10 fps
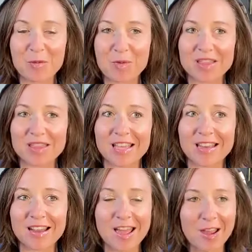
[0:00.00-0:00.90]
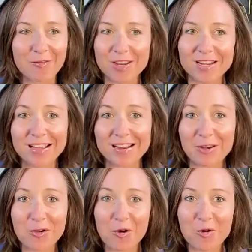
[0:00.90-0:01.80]
but then every night I'd
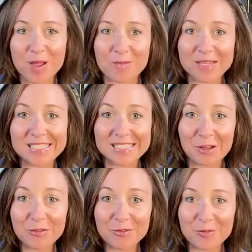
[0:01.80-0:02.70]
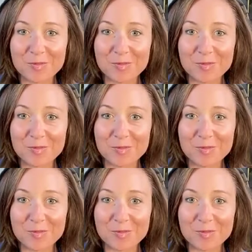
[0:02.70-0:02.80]
go home by myself